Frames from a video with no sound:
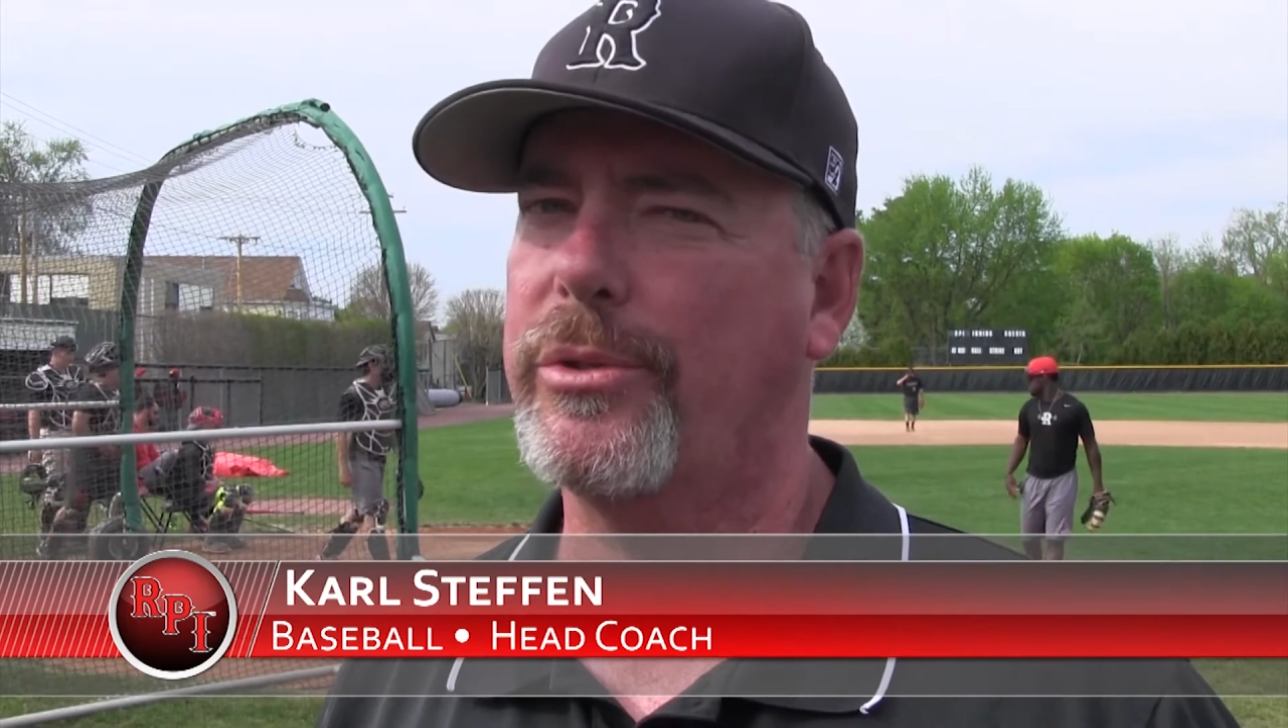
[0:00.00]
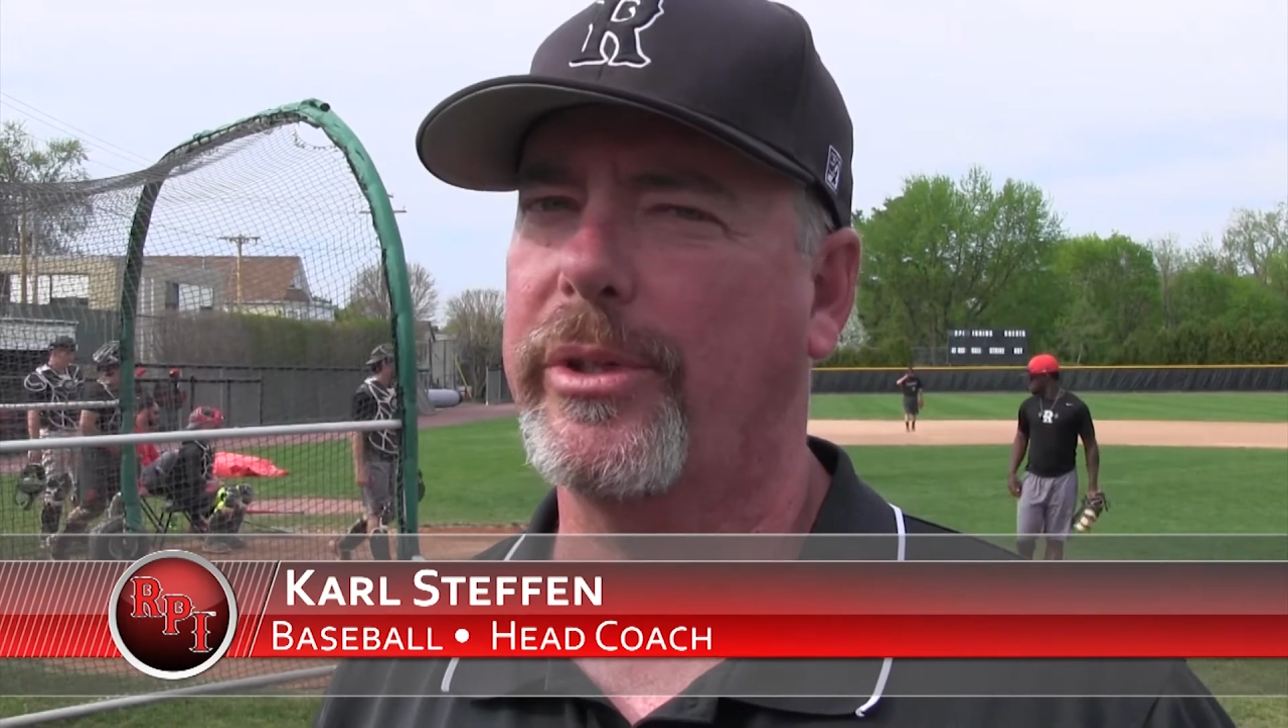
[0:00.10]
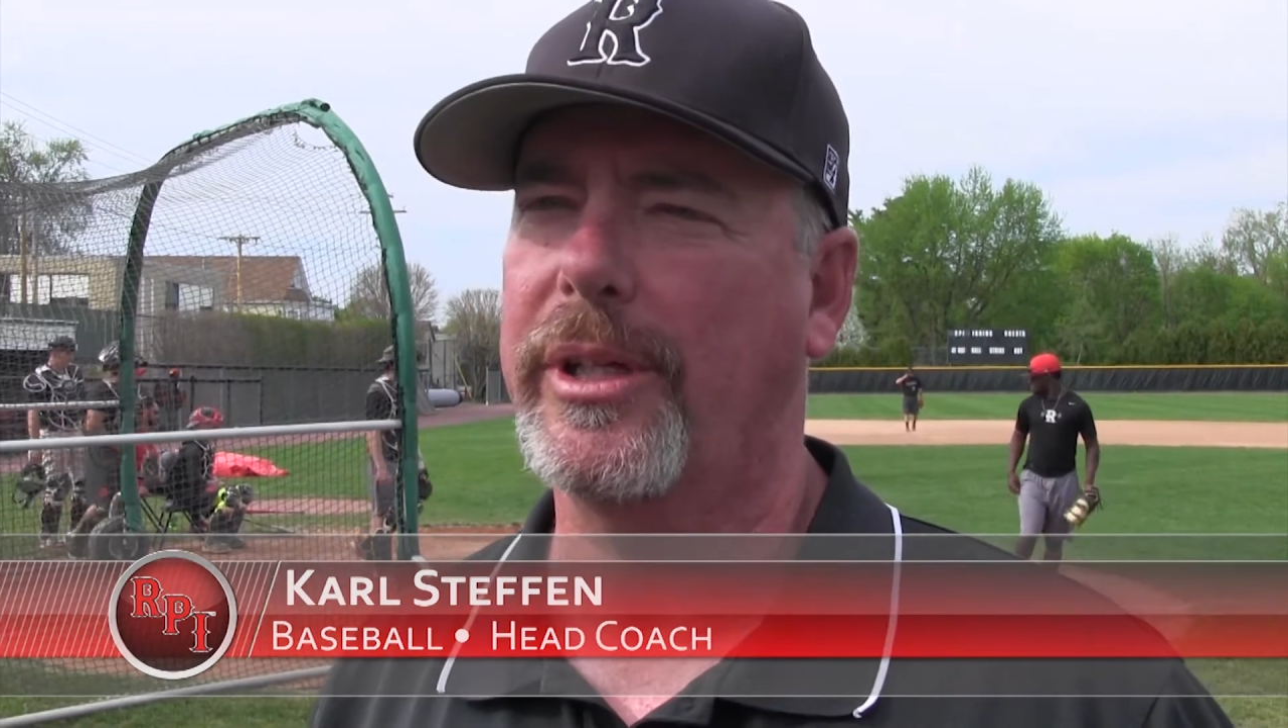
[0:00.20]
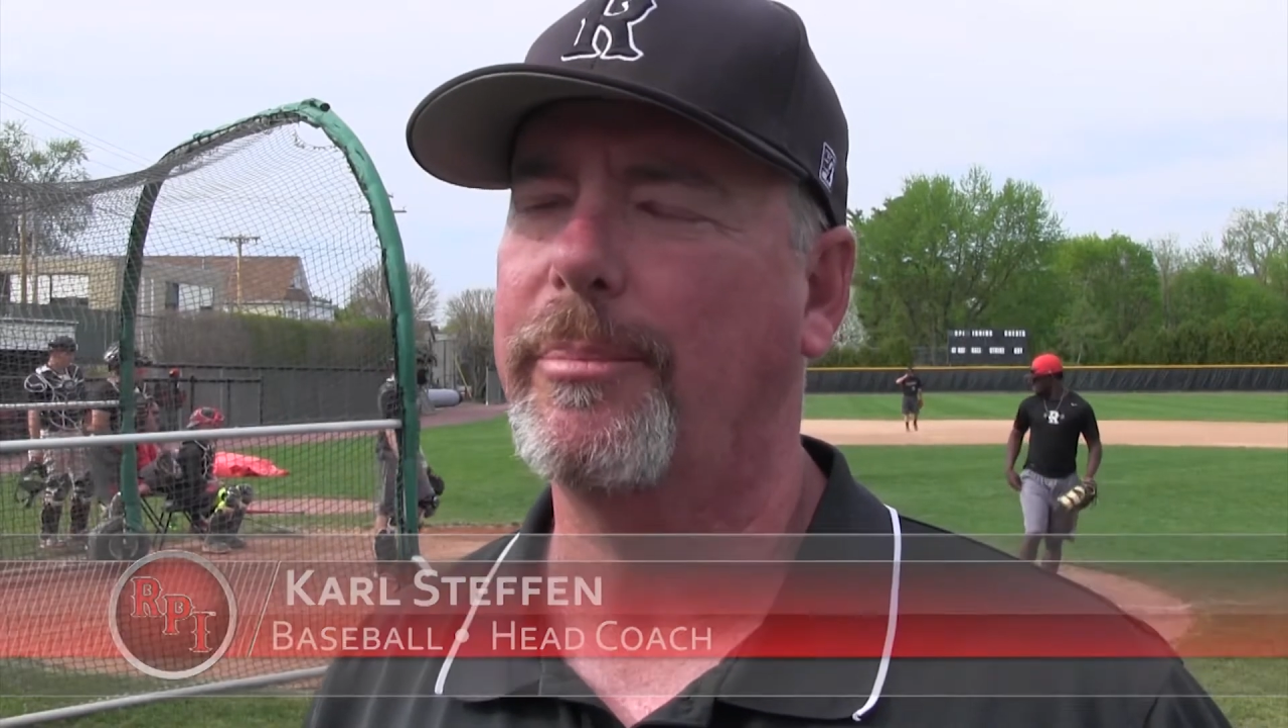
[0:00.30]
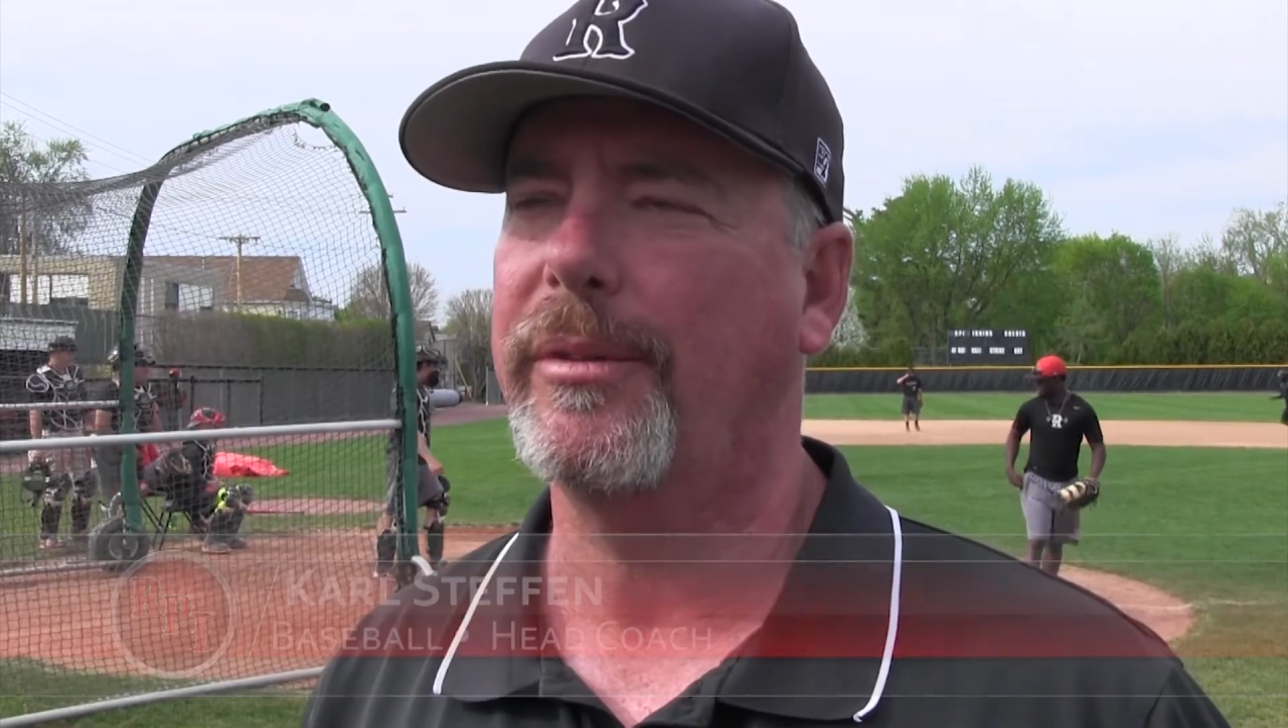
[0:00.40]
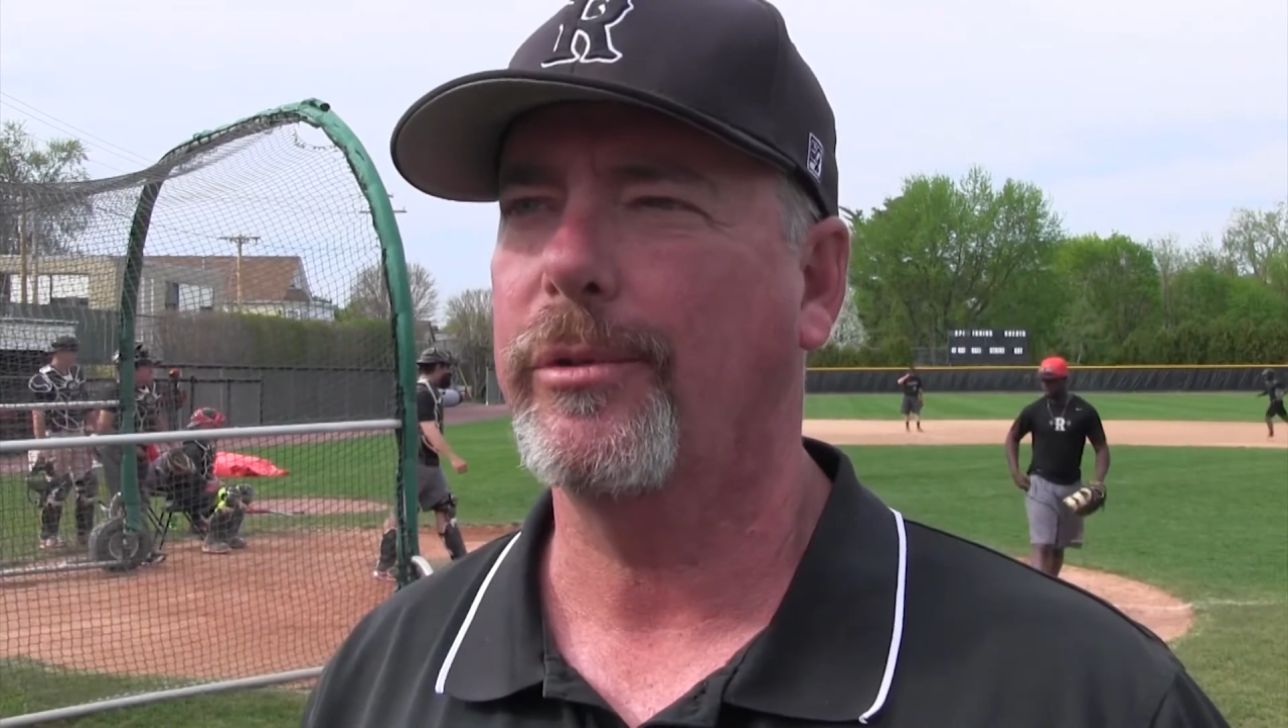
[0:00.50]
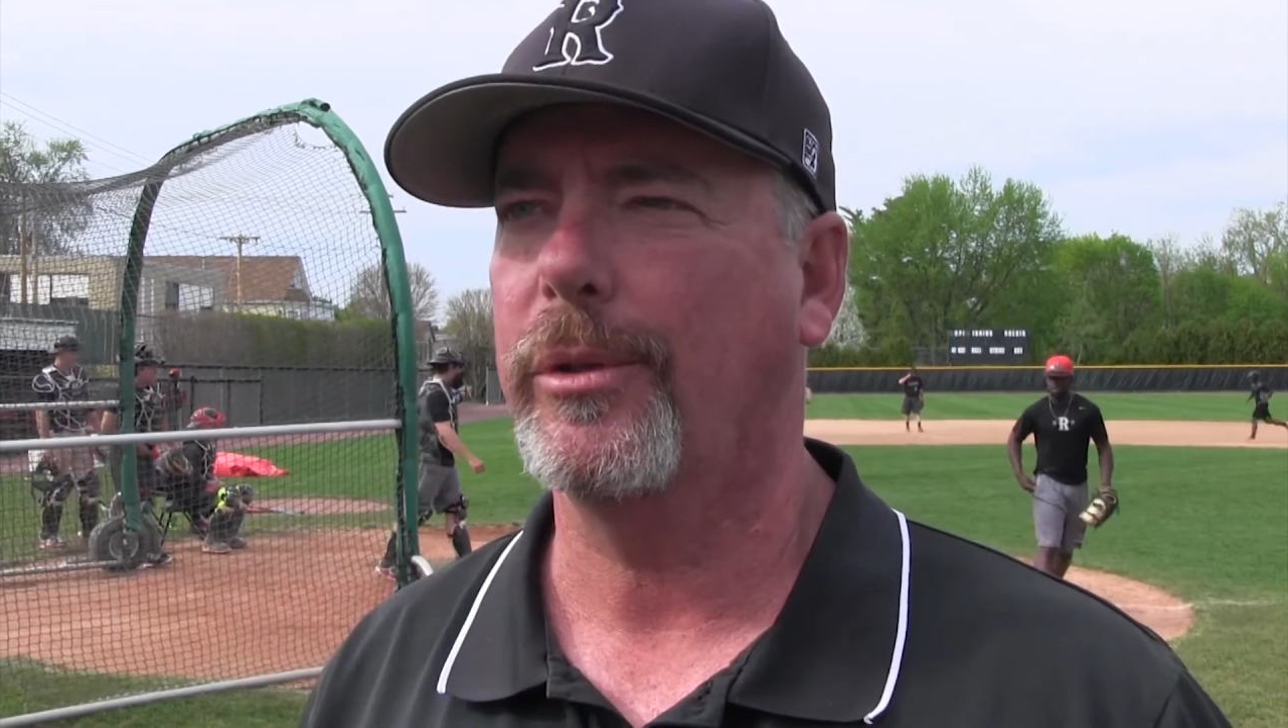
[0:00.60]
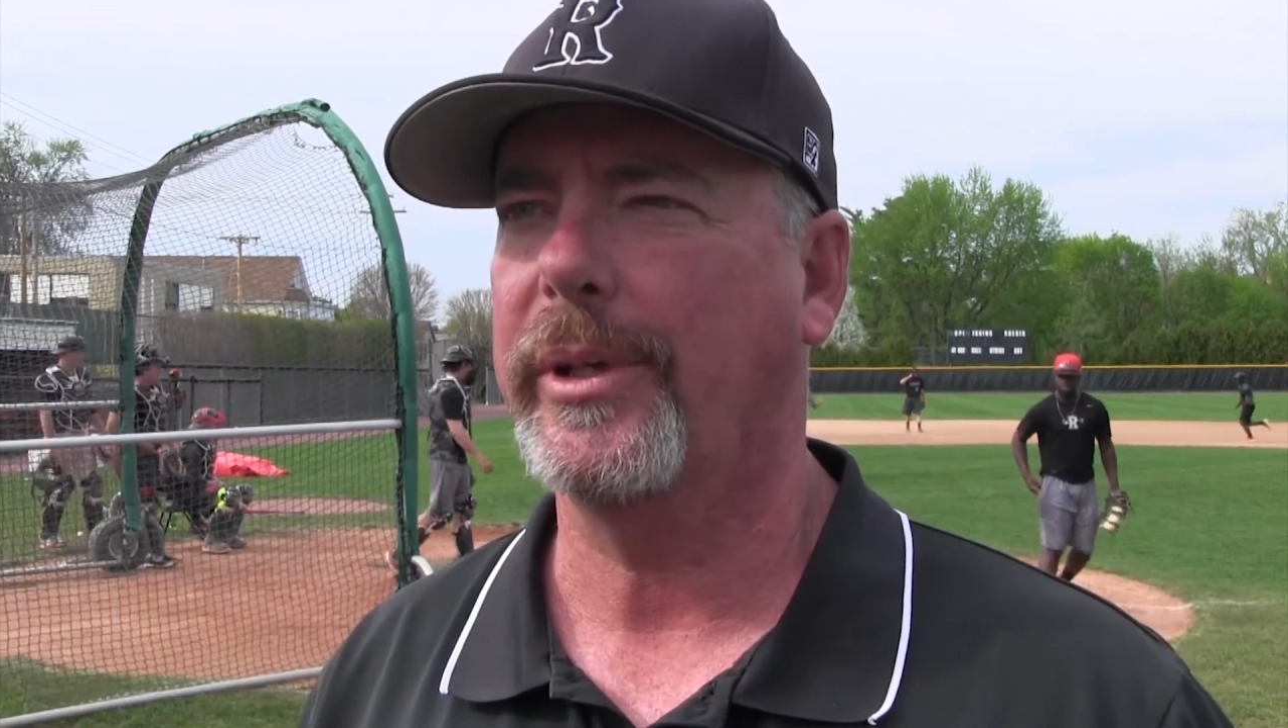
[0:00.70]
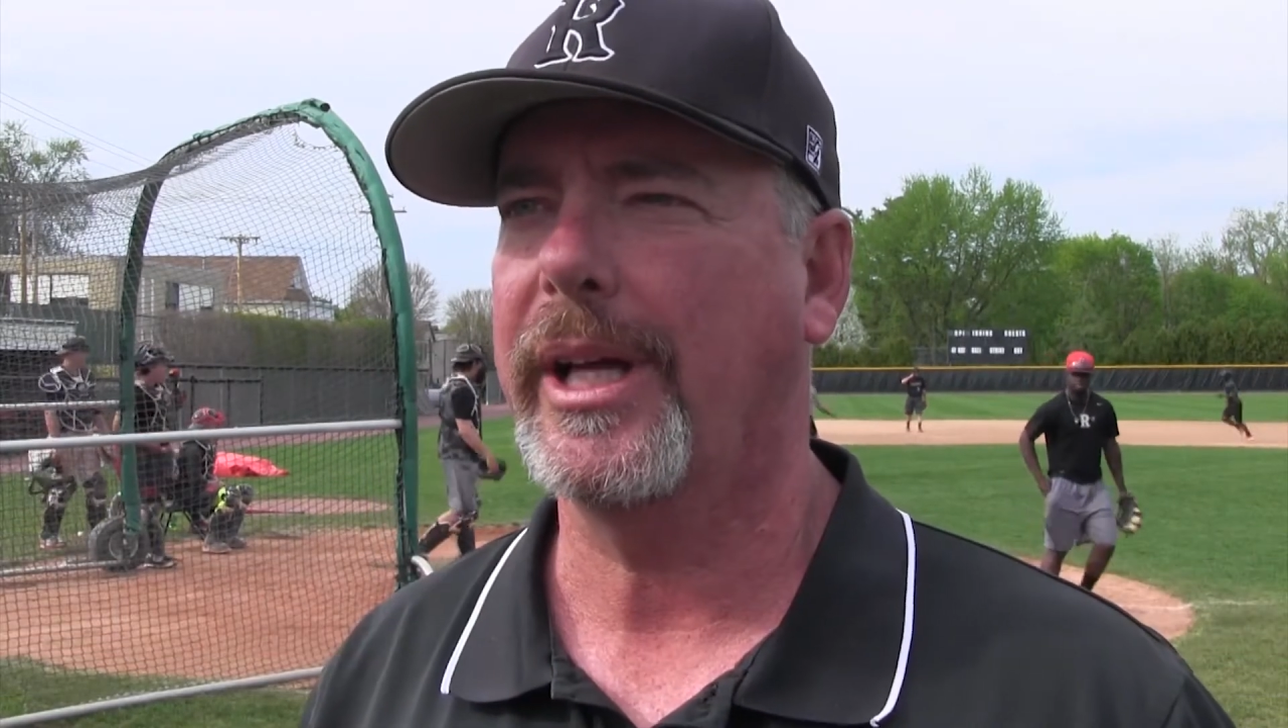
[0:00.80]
streak before